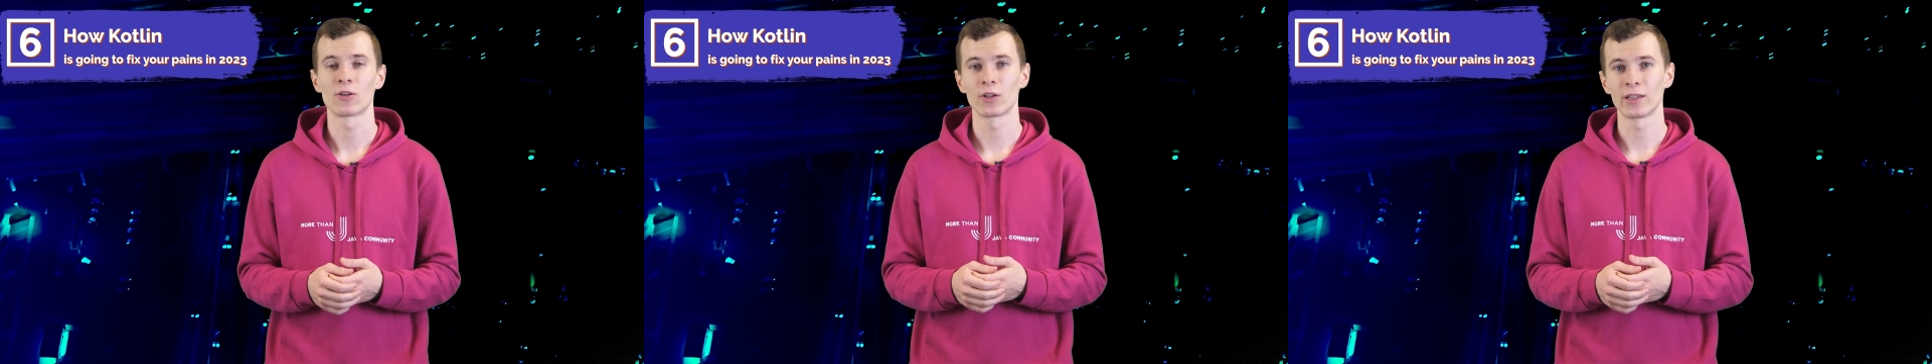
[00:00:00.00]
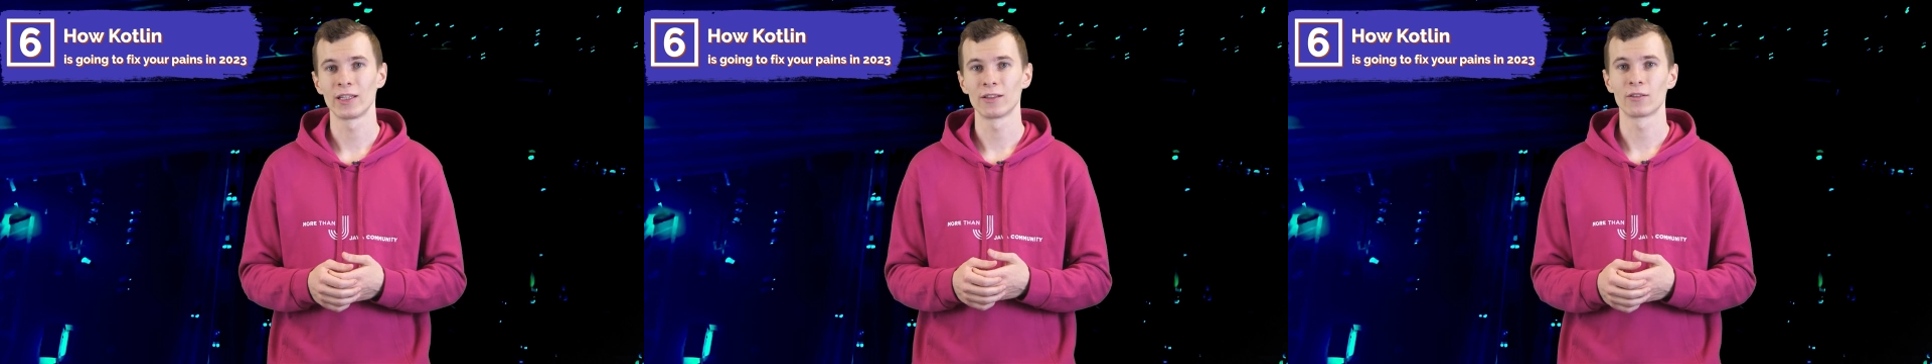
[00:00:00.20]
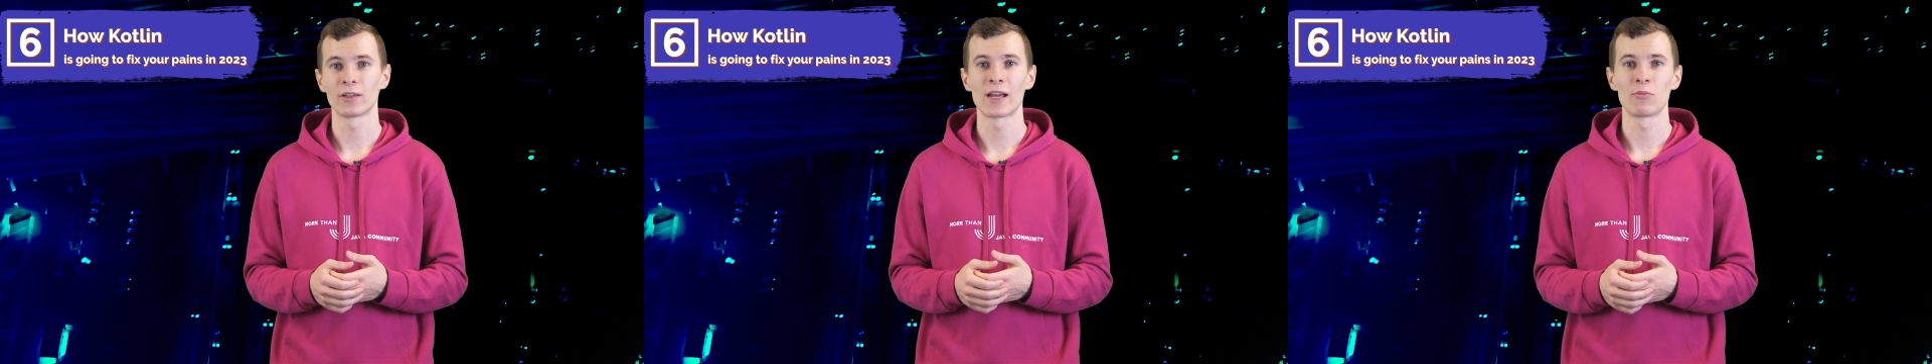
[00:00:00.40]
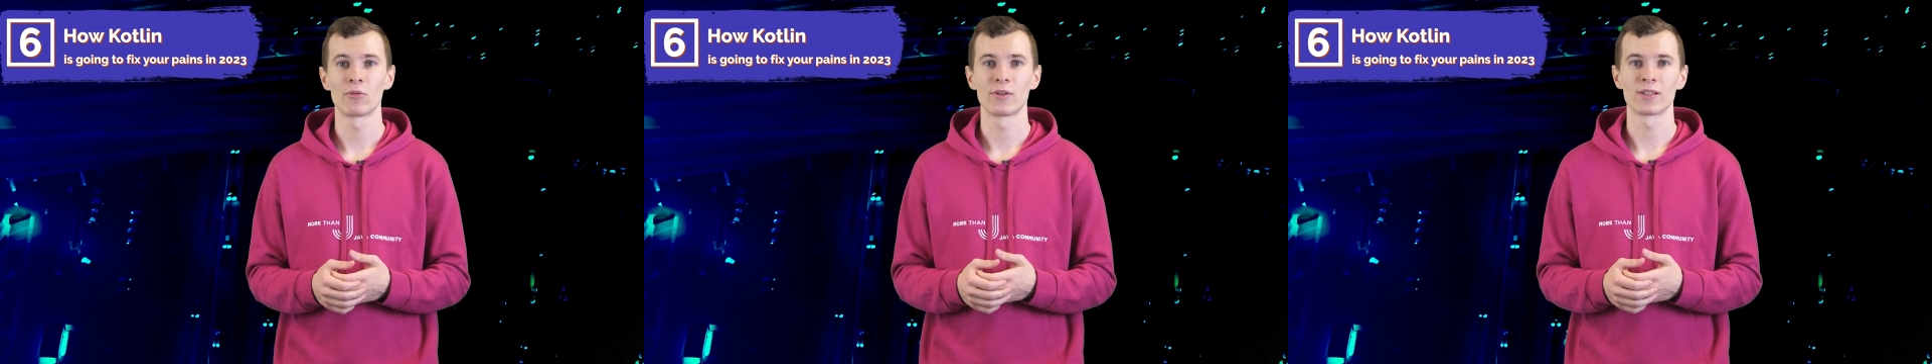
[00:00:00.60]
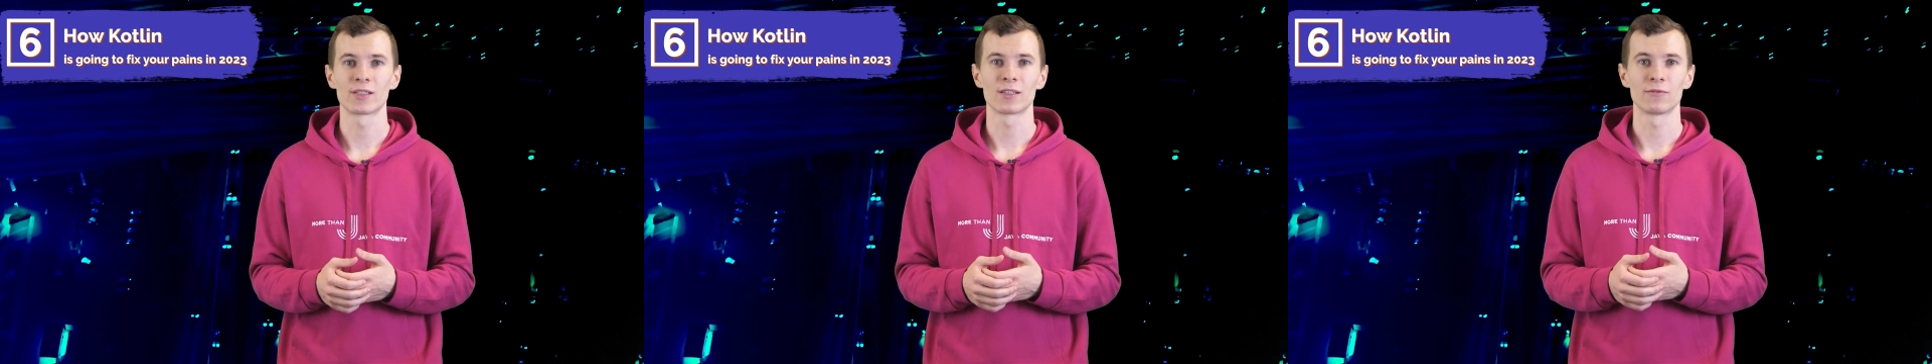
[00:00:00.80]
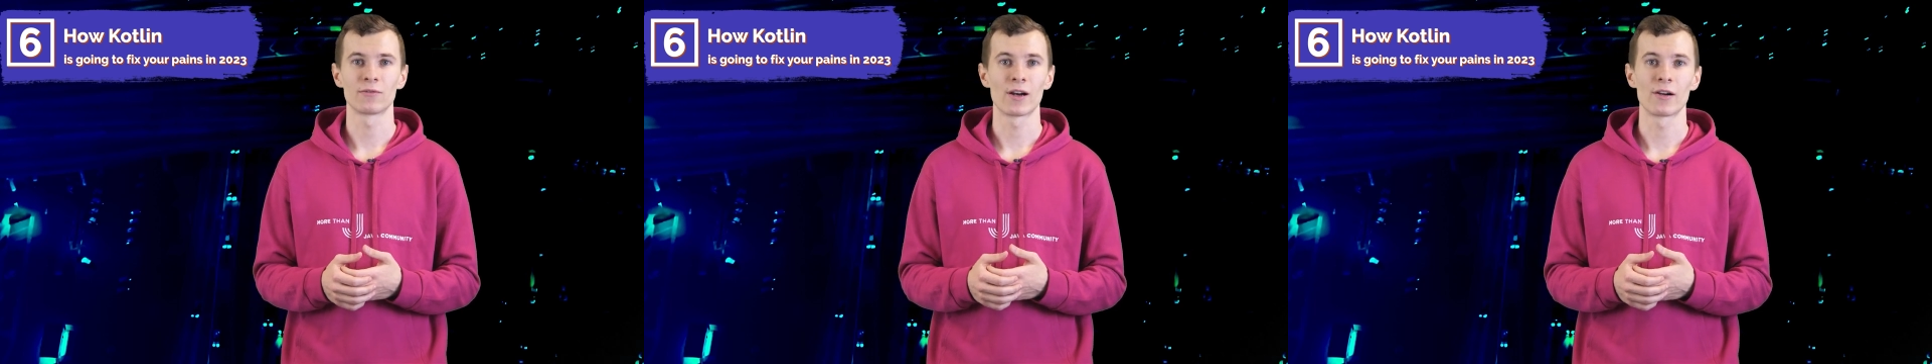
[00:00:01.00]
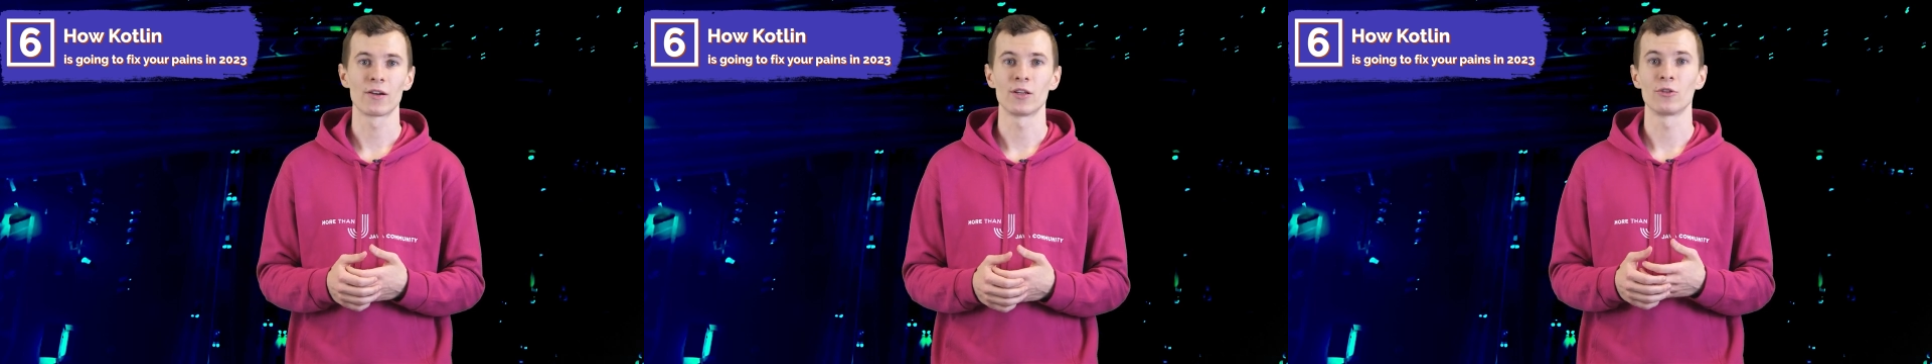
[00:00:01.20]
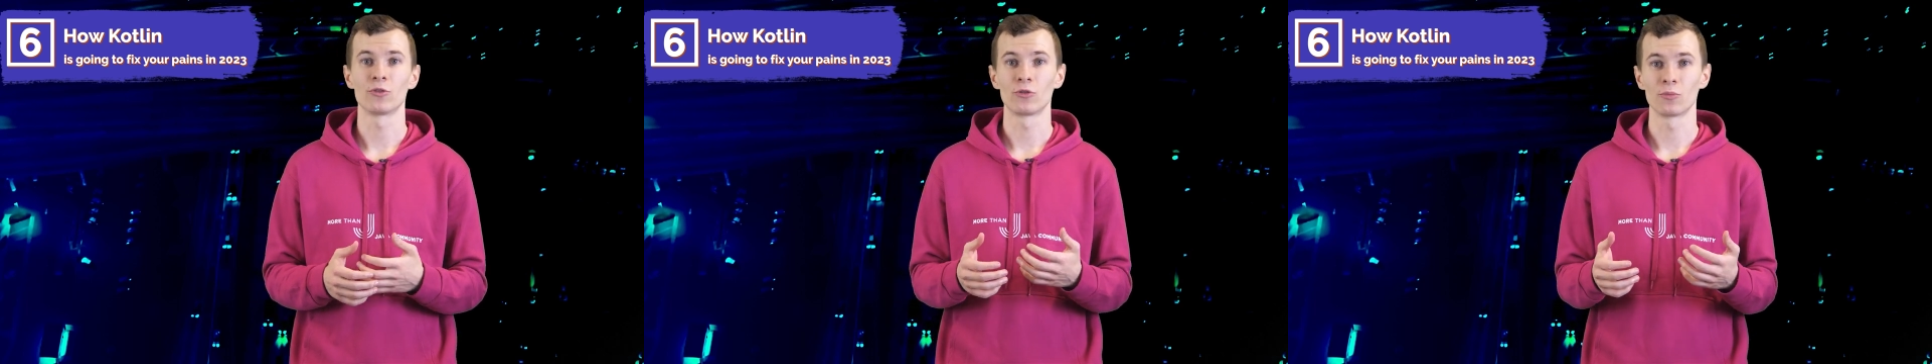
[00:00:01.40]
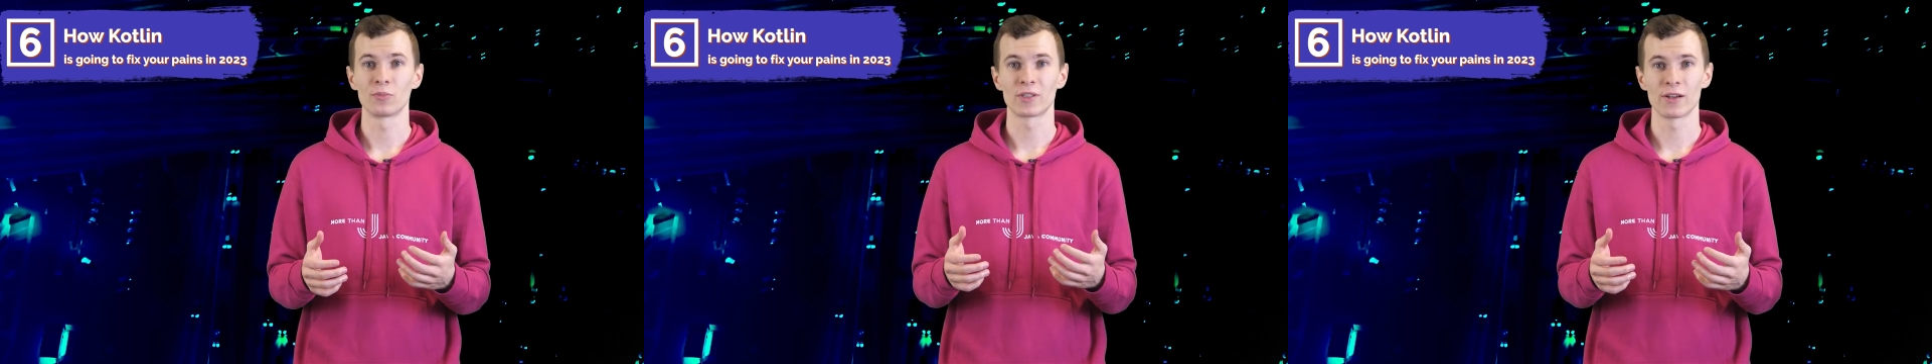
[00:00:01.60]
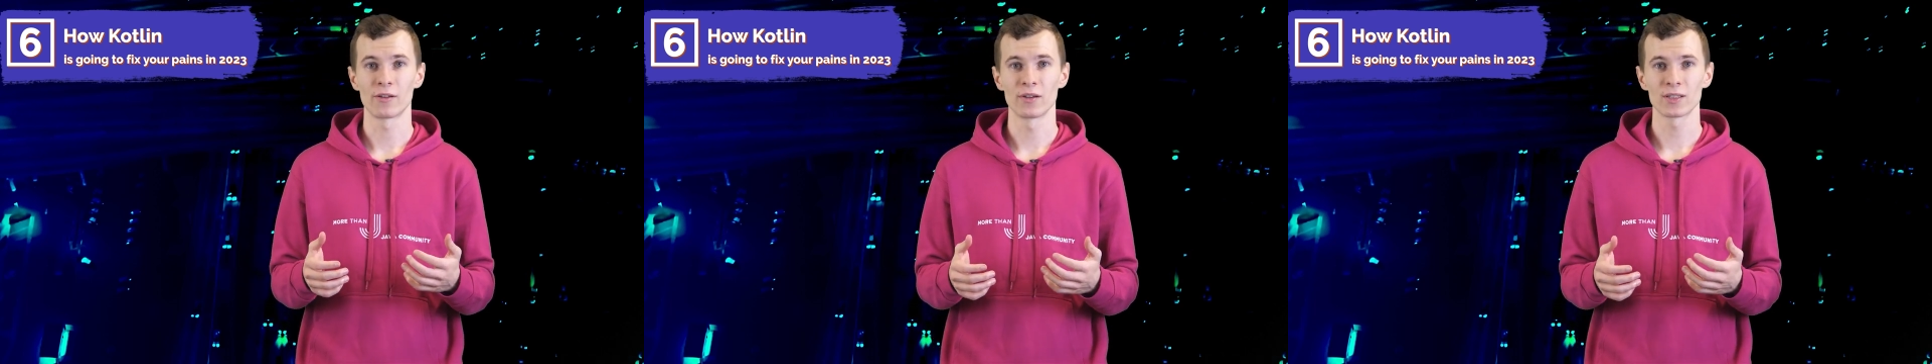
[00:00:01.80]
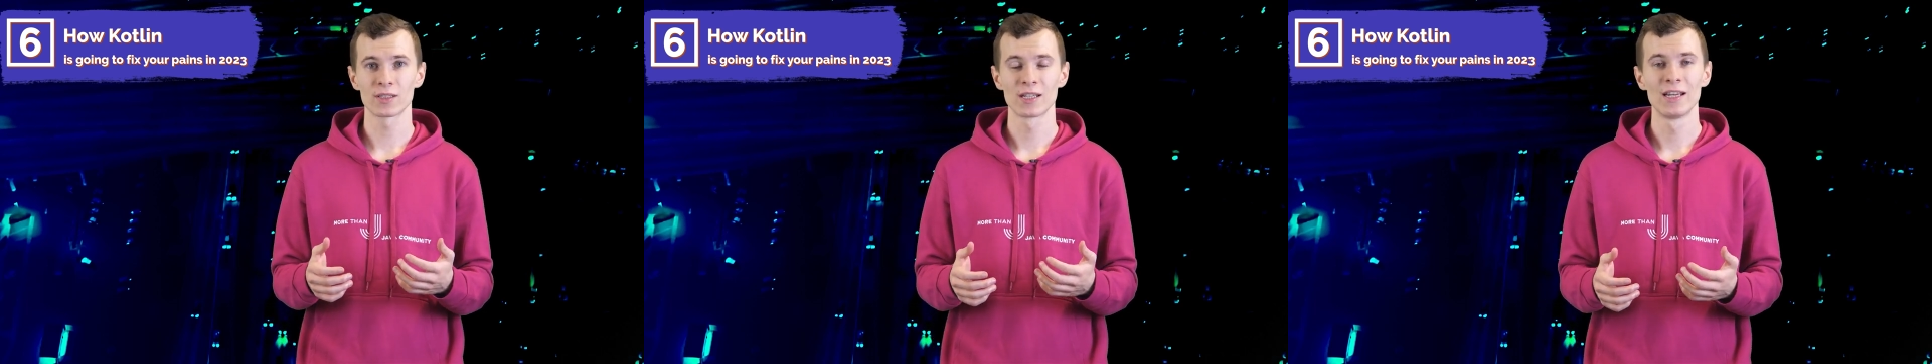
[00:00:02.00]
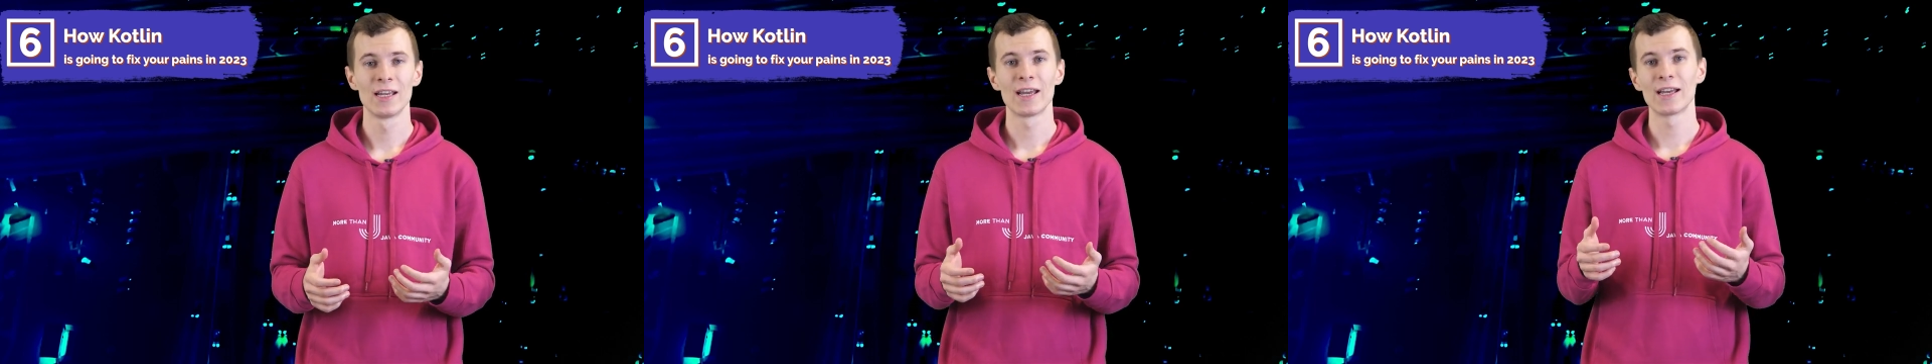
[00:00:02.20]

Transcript: Kotlin Library Safari YouTube series